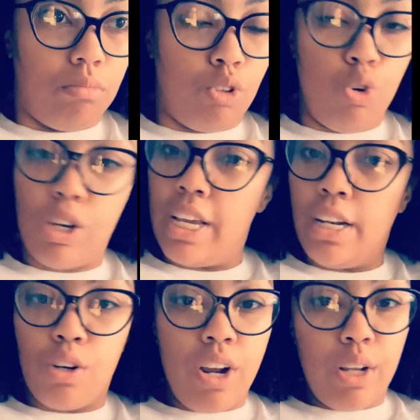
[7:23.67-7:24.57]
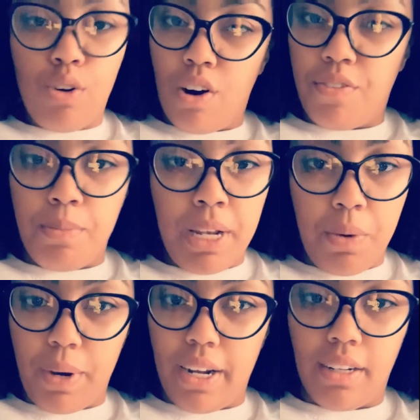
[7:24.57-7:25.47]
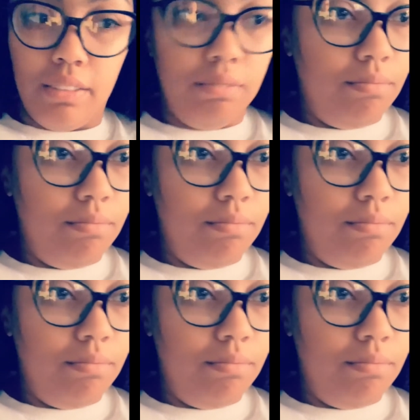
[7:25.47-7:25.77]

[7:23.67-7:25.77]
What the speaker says: You can get a credit card from anywhere.